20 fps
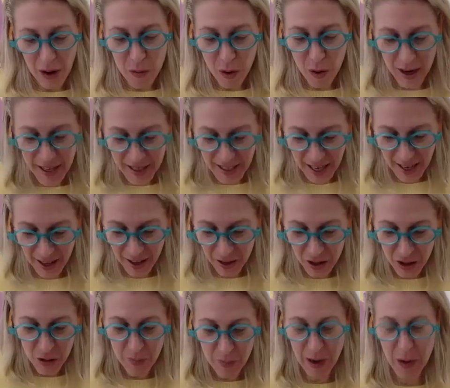I want to tell
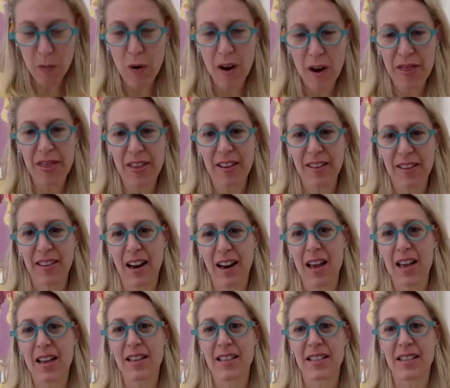you about one thing that I
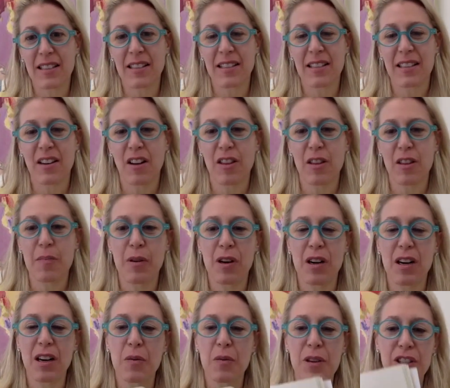insisted on the
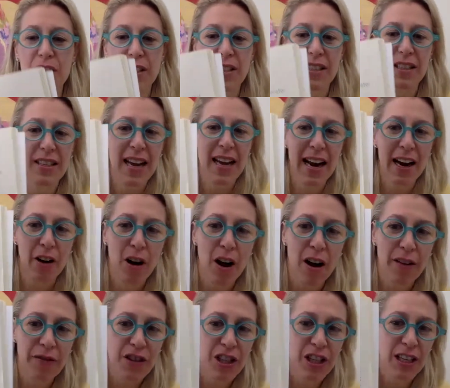book, which is a
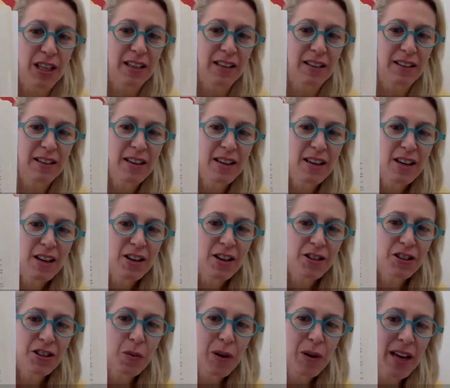tear-off sheet.
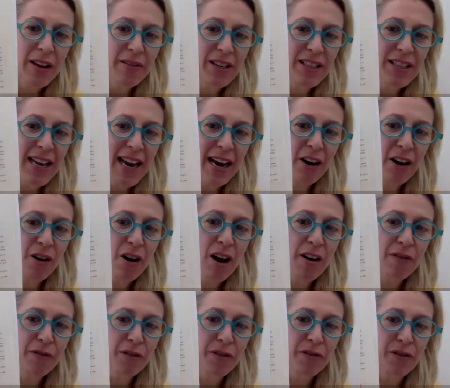So we have a
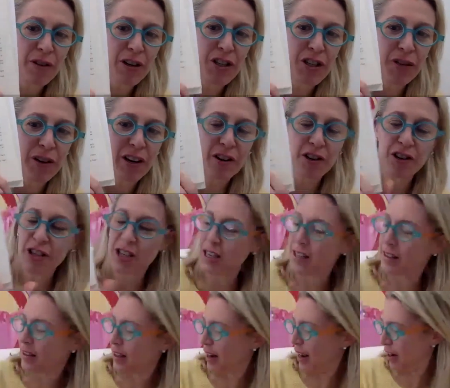tear-off refrigerator
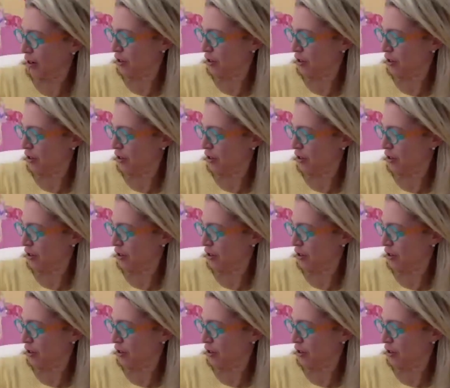sheet that